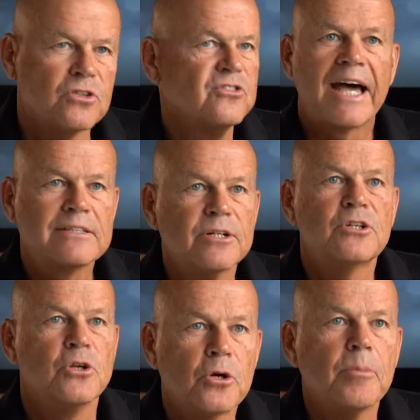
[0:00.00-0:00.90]
exactly
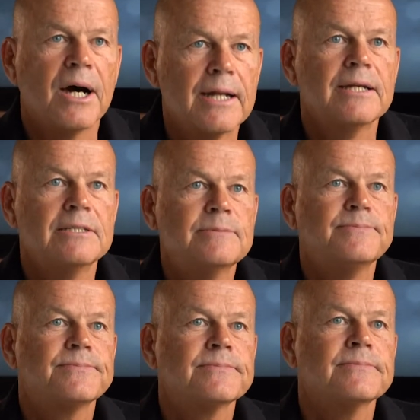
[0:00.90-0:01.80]
to your body.
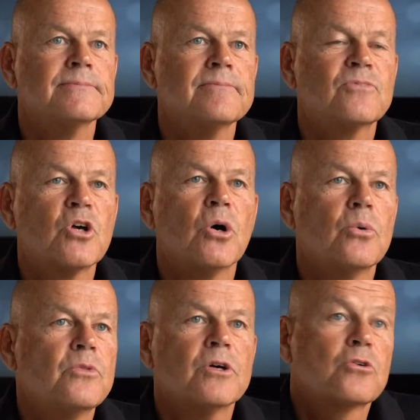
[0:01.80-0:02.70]

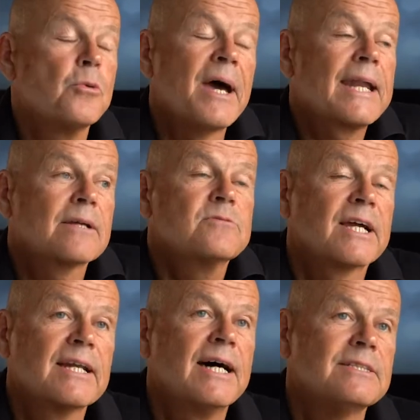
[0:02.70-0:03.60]
So the chromatic
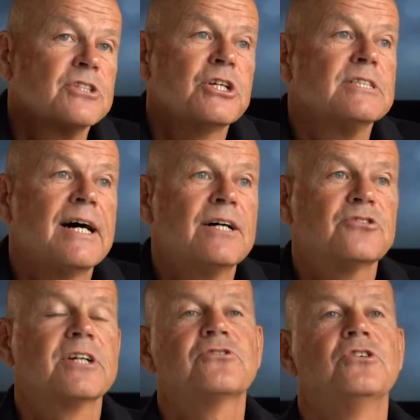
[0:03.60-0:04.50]
technology
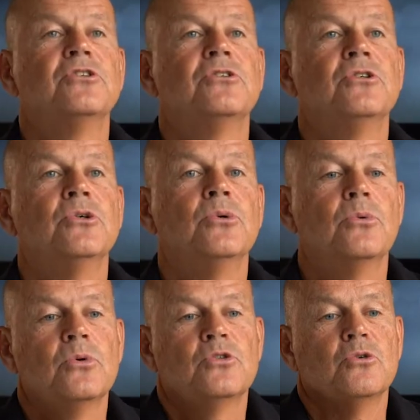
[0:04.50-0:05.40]
allows us to
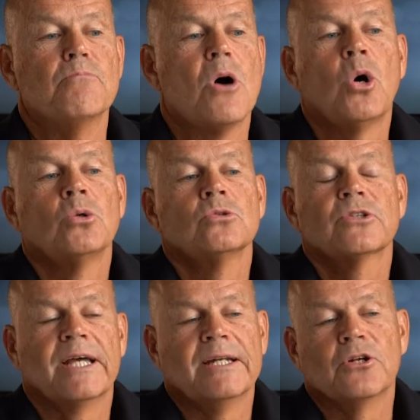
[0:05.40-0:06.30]

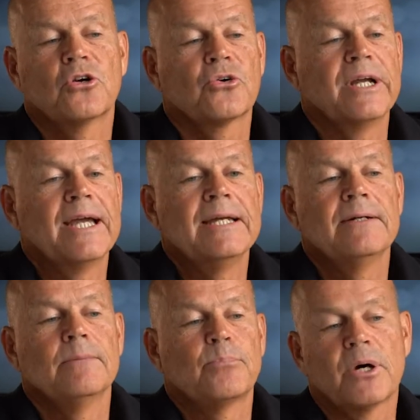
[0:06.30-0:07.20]
mold and to
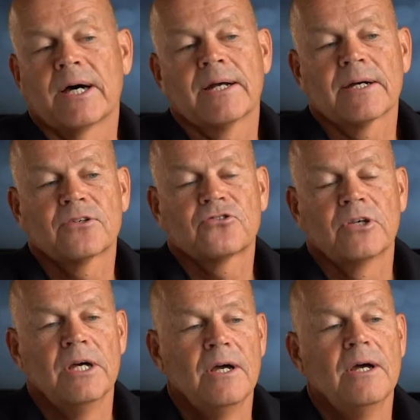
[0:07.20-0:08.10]
create products
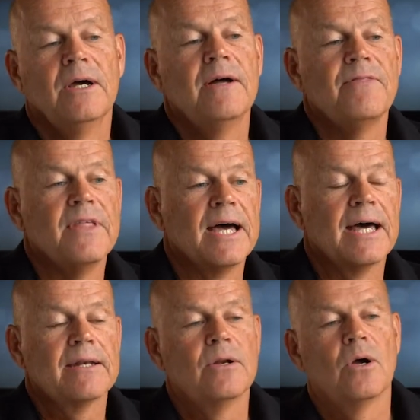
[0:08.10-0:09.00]
that